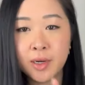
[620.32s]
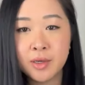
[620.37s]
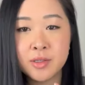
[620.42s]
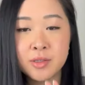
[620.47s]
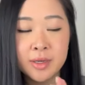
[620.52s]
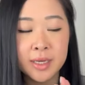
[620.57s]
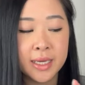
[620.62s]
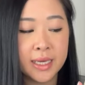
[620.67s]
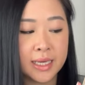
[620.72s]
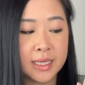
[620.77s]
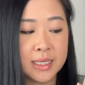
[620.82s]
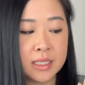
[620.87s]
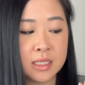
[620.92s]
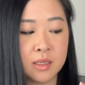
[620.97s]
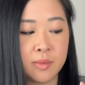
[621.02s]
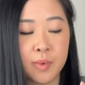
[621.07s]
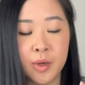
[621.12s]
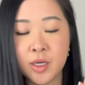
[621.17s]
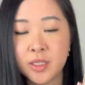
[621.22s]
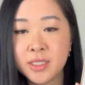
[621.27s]
I was looking
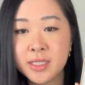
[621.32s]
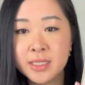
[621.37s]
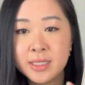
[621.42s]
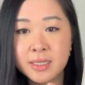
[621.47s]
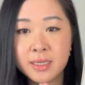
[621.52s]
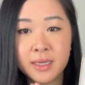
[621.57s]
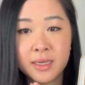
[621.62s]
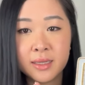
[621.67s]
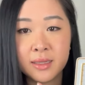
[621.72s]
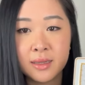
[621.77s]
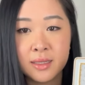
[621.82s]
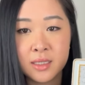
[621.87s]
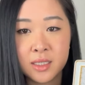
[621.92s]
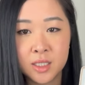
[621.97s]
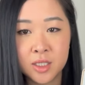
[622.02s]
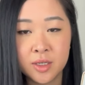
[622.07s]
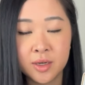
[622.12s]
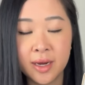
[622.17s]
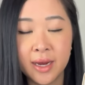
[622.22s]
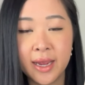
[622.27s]
into purchasing this
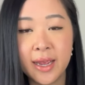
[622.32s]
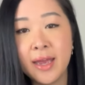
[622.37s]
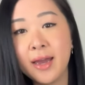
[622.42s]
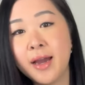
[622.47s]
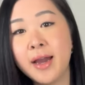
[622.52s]
tray,